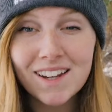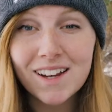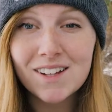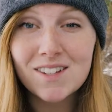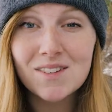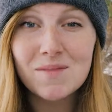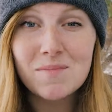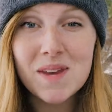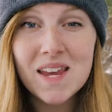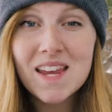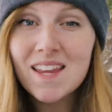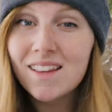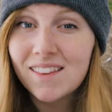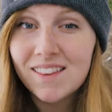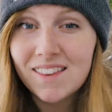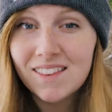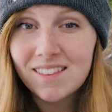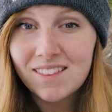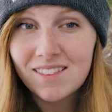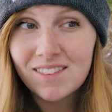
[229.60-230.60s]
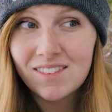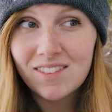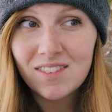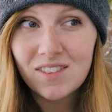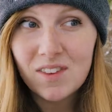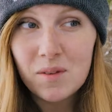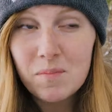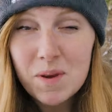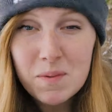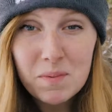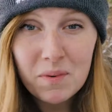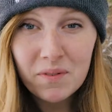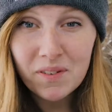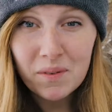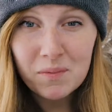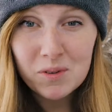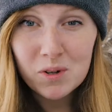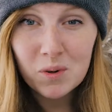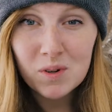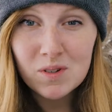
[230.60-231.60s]
I got to meet some people
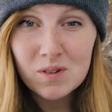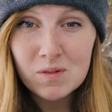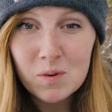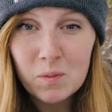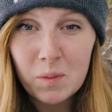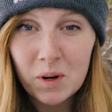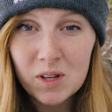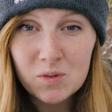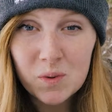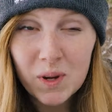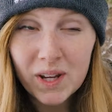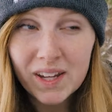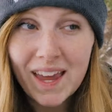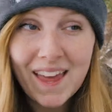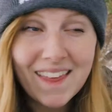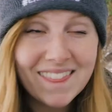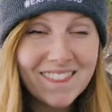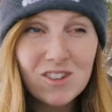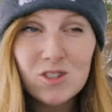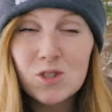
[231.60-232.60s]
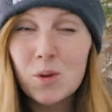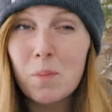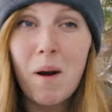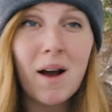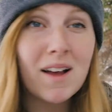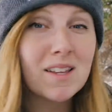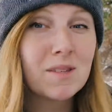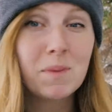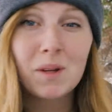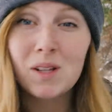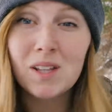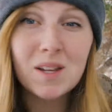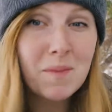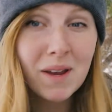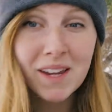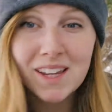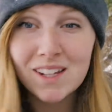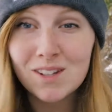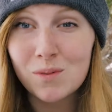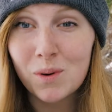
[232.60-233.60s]
from Tourism New Brunswick and there's the possibility I
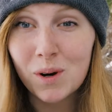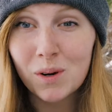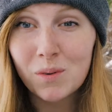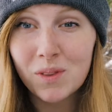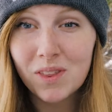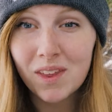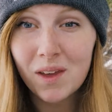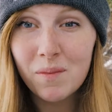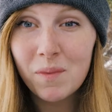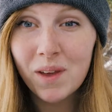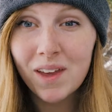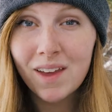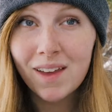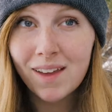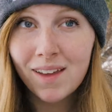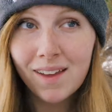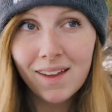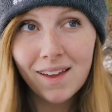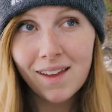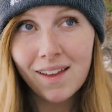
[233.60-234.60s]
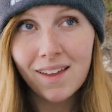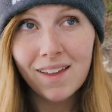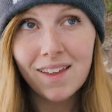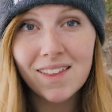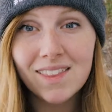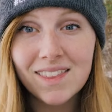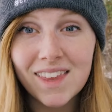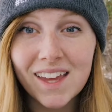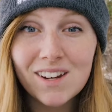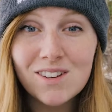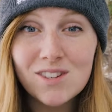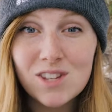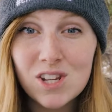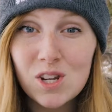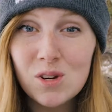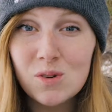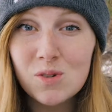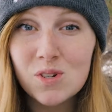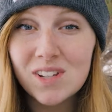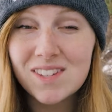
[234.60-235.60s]
might get to work with them, that is
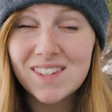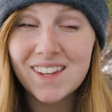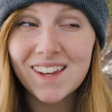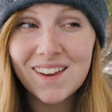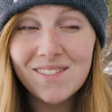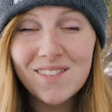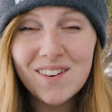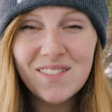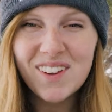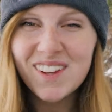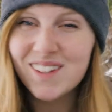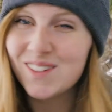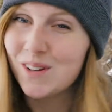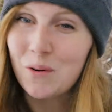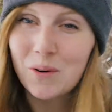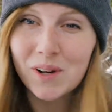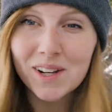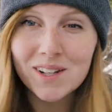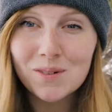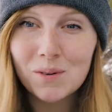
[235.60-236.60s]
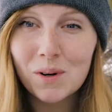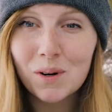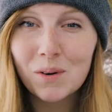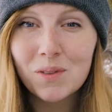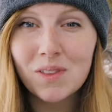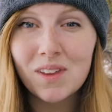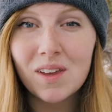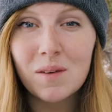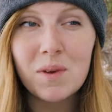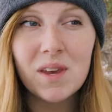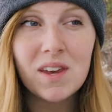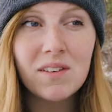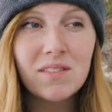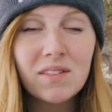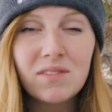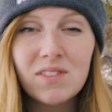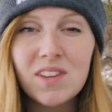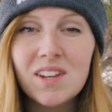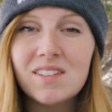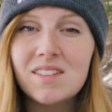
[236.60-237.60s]
huge. Because even if I don't get to work with them, even
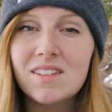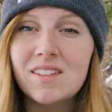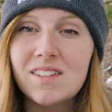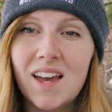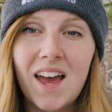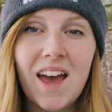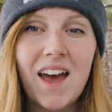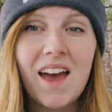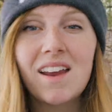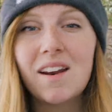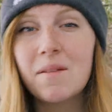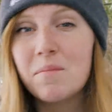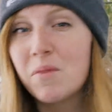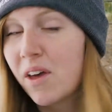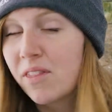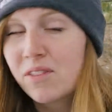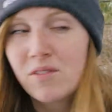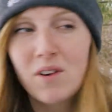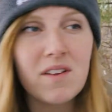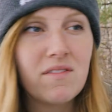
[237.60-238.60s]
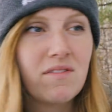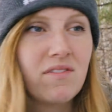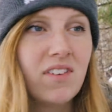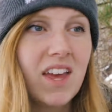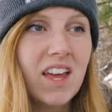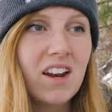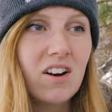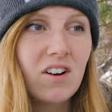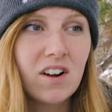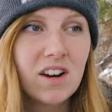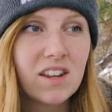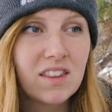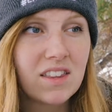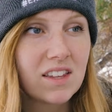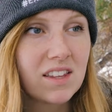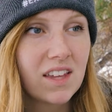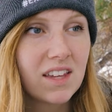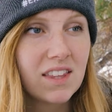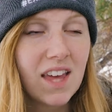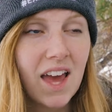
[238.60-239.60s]
if they decide I'm not the right fit or
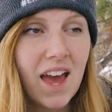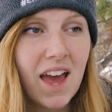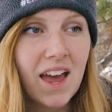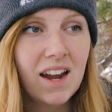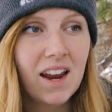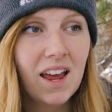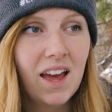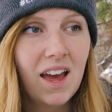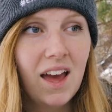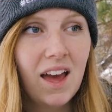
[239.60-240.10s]
anything like that,